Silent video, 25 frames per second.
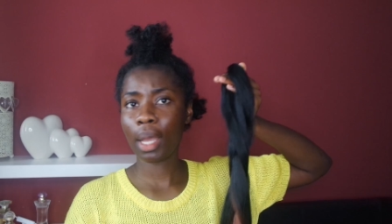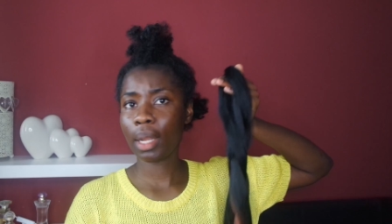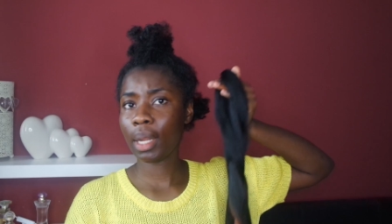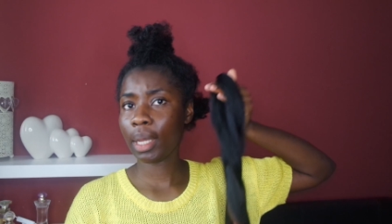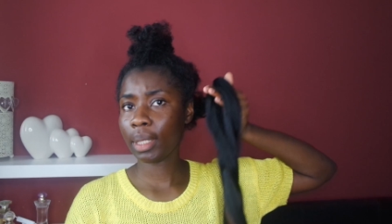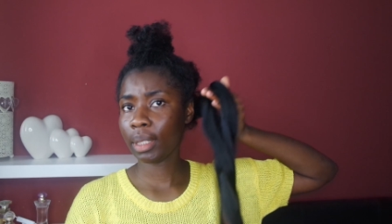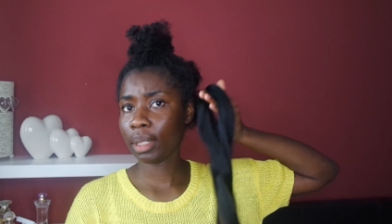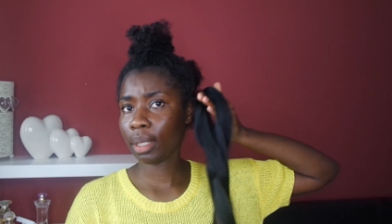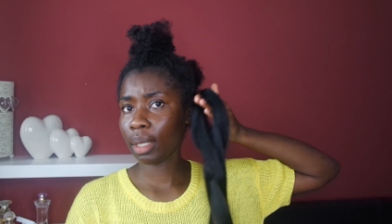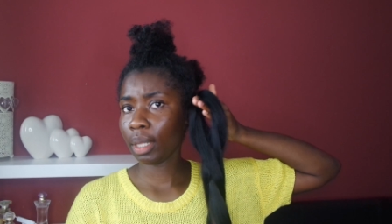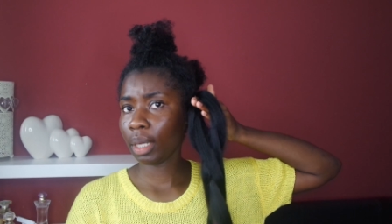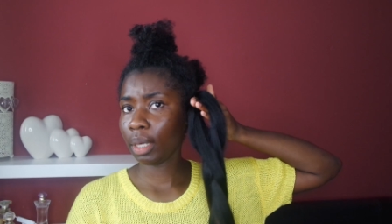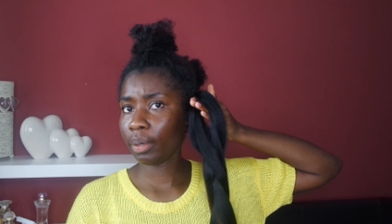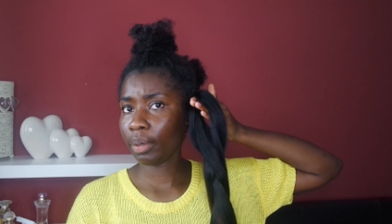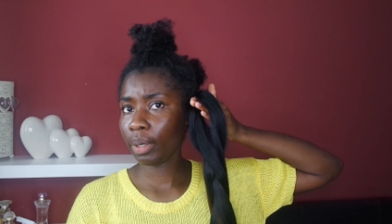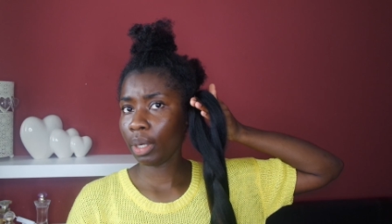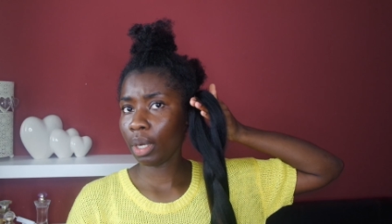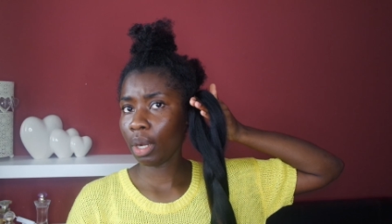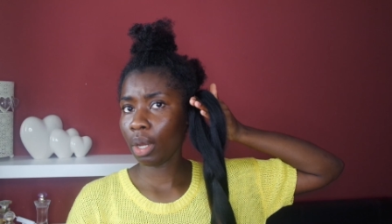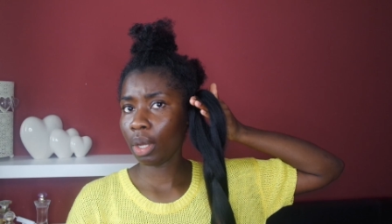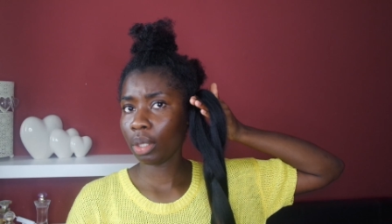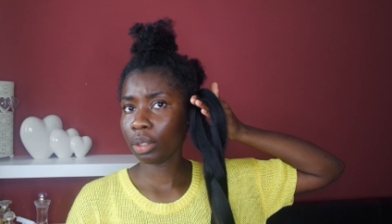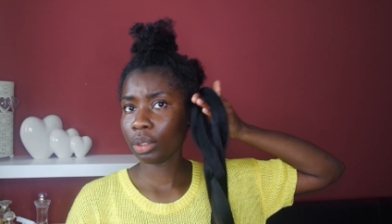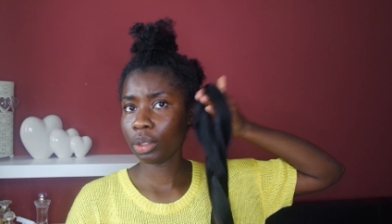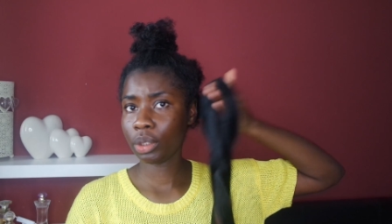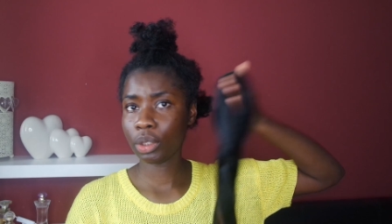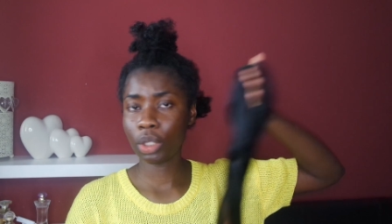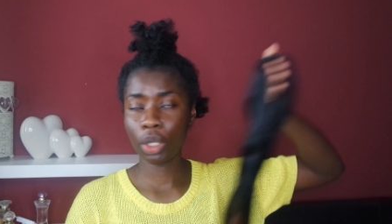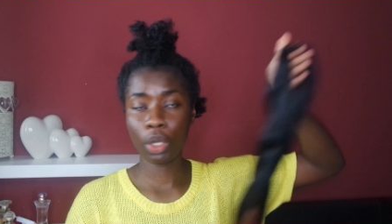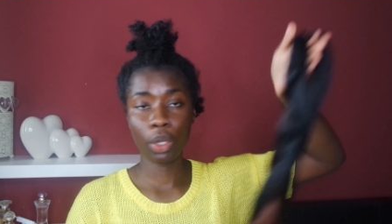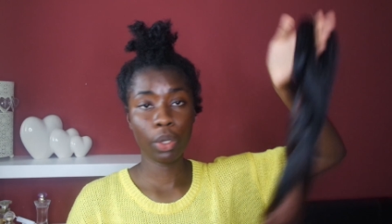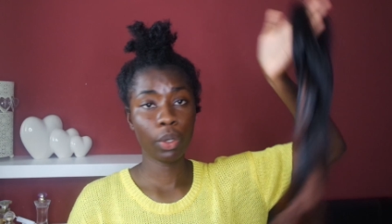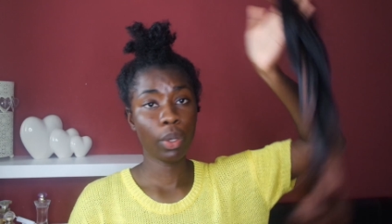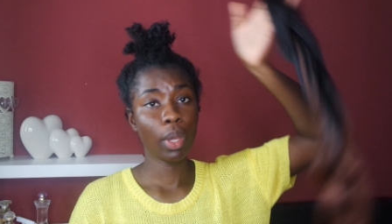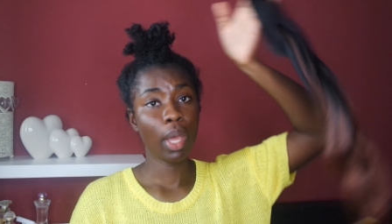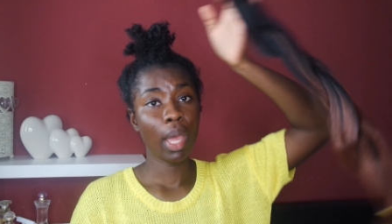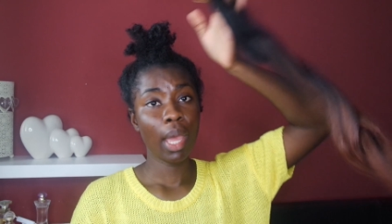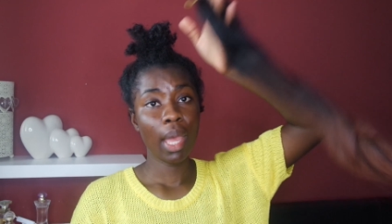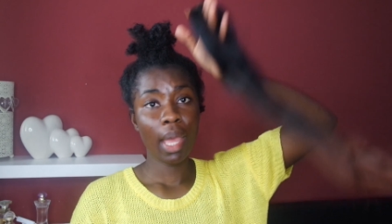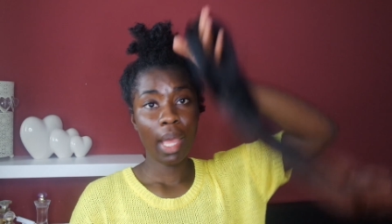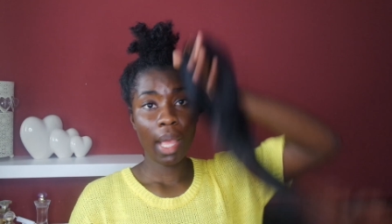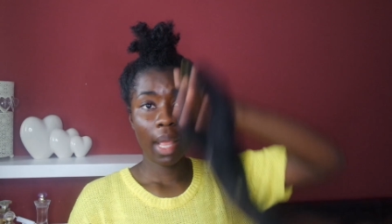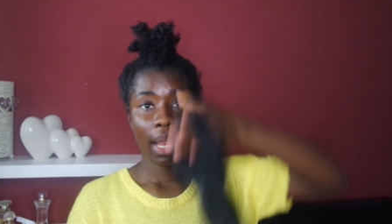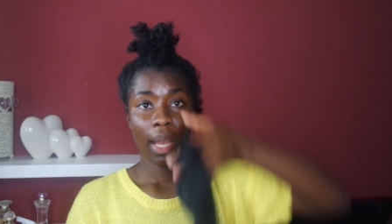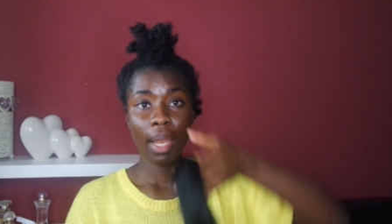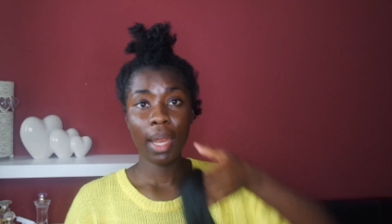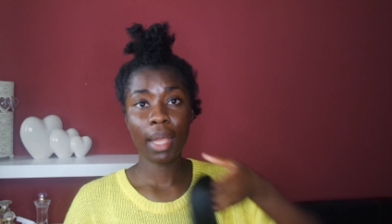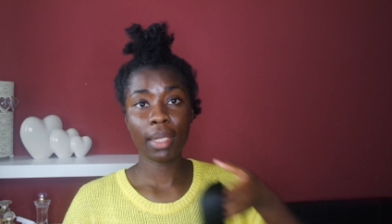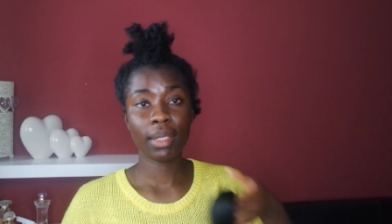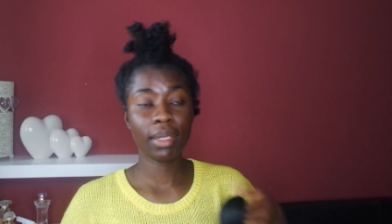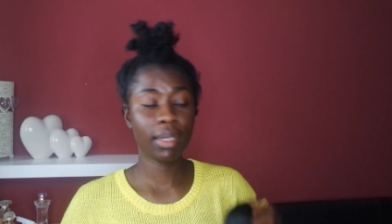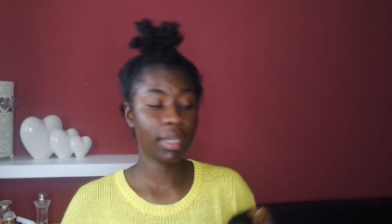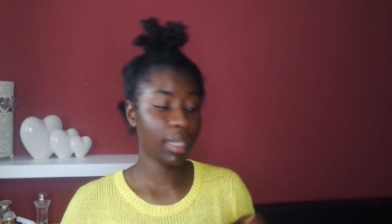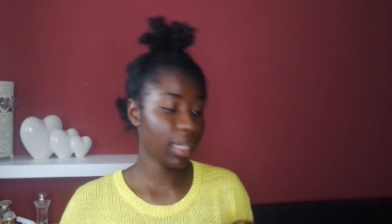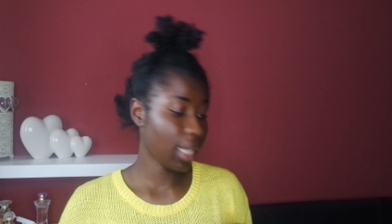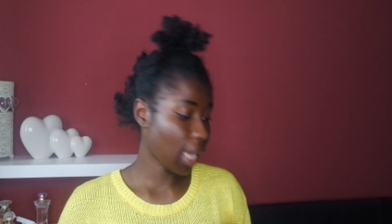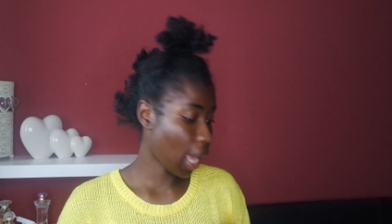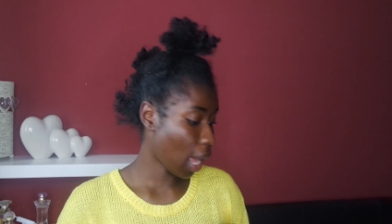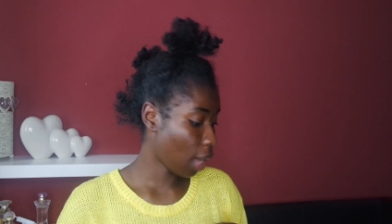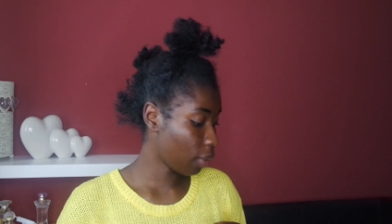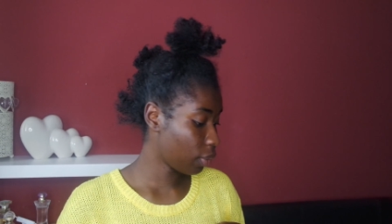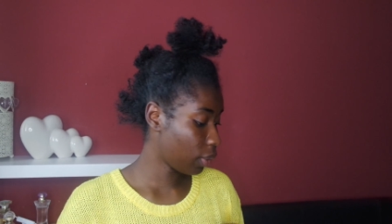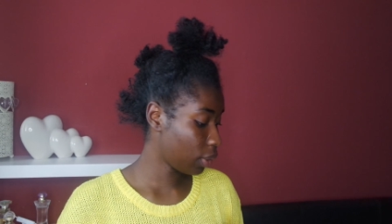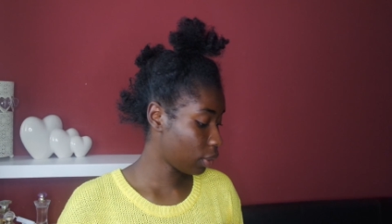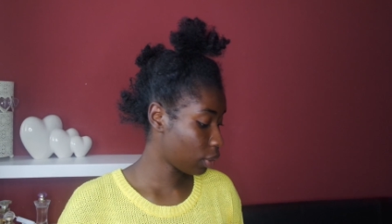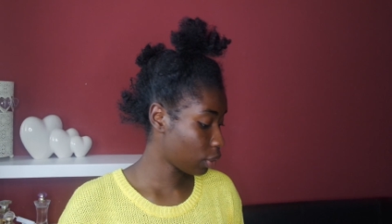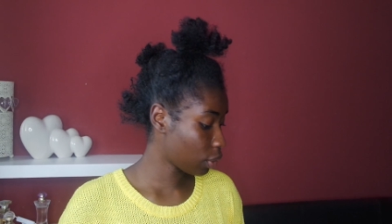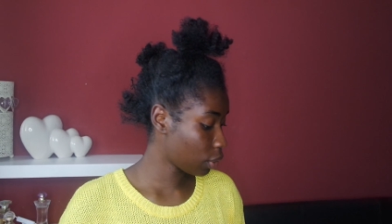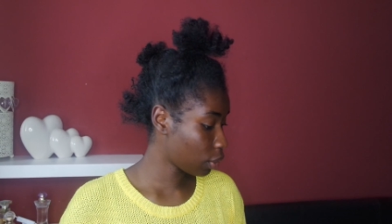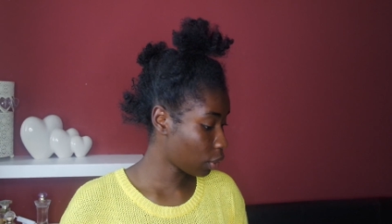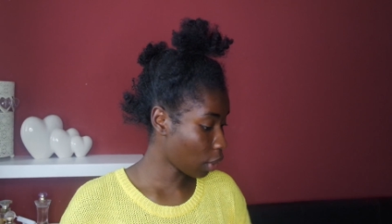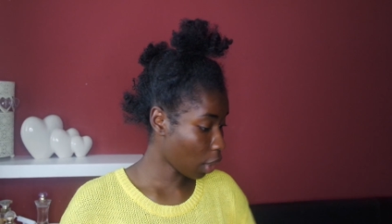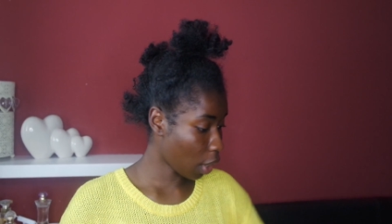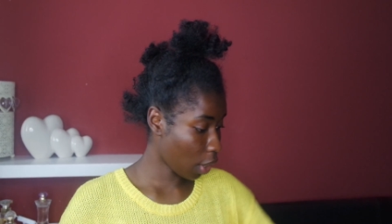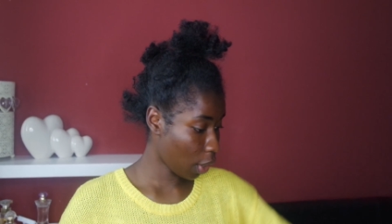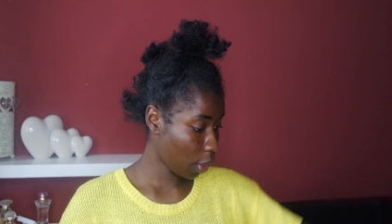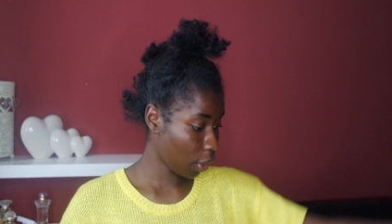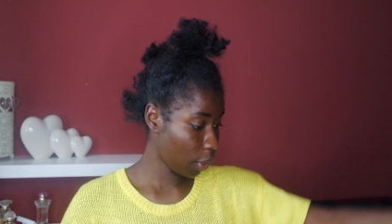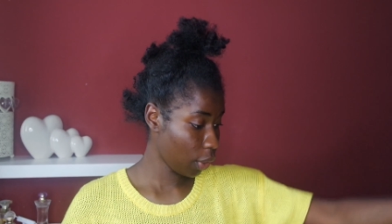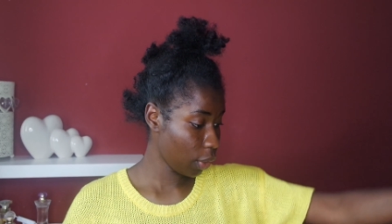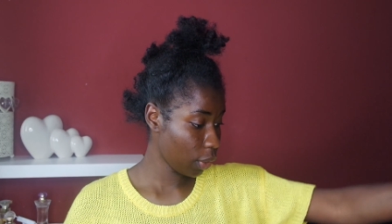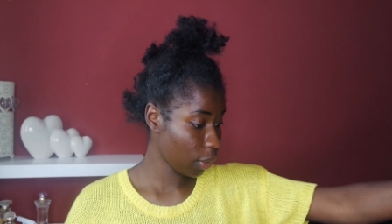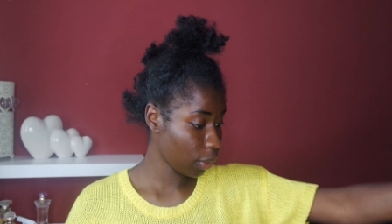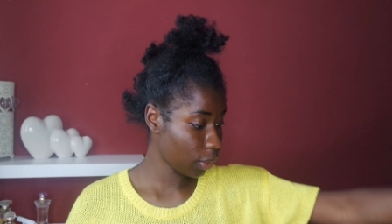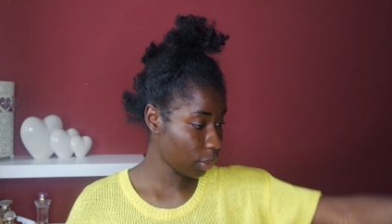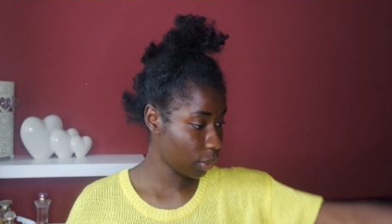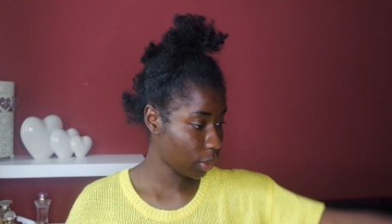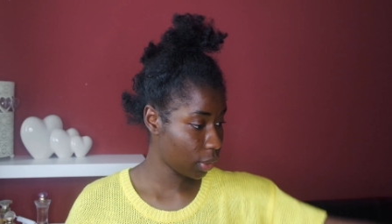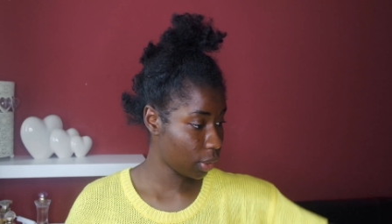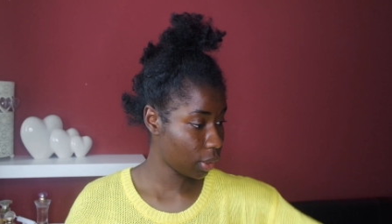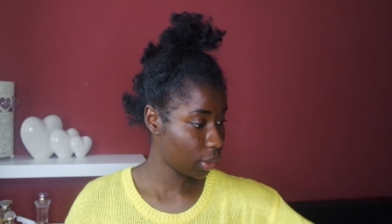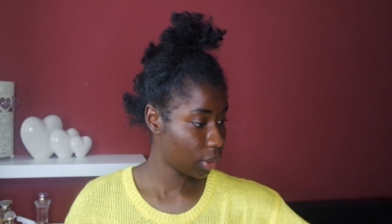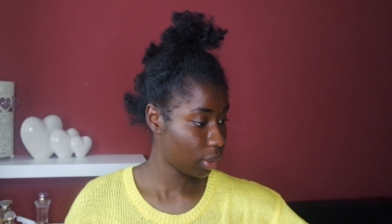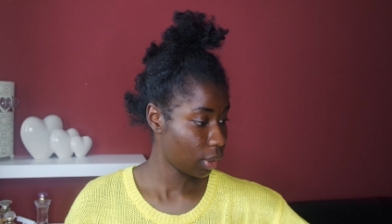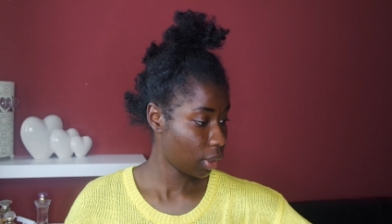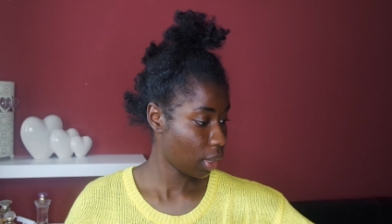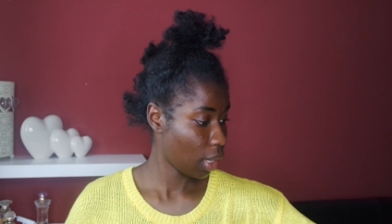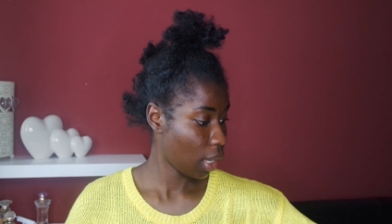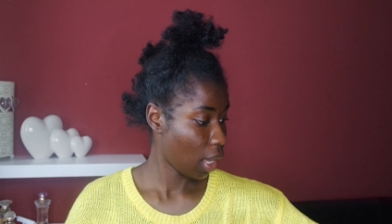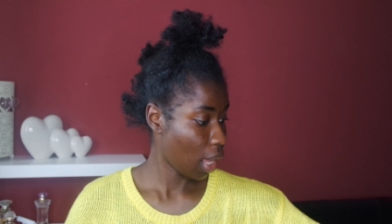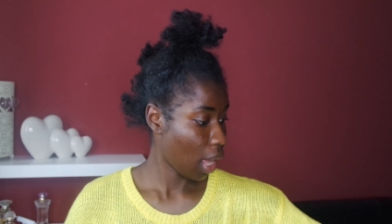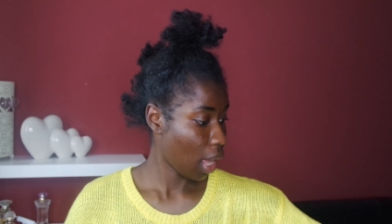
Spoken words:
I like the color a lot. So let's see how this goes.